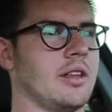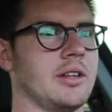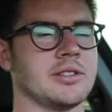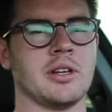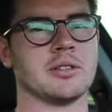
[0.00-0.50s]

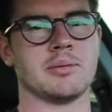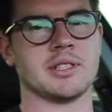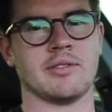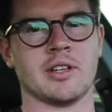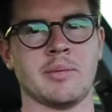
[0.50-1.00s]
There's no
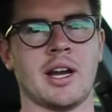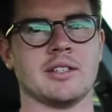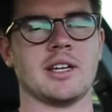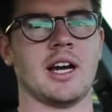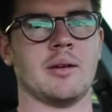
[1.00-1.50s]
specific amount
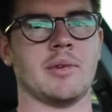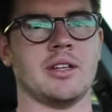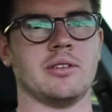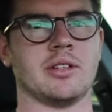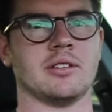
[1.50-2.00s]
of time
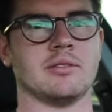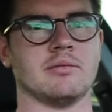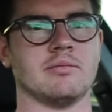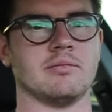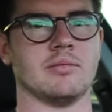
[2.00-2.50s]
that you
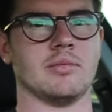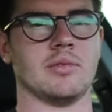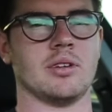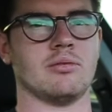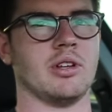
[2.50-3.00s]

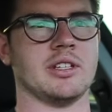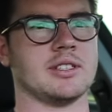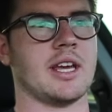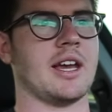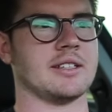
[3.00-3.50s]
can really
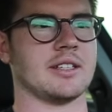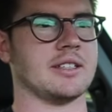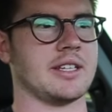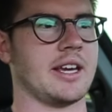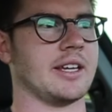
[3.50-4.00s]
say it's
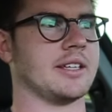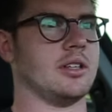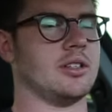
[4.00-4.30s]
going to take.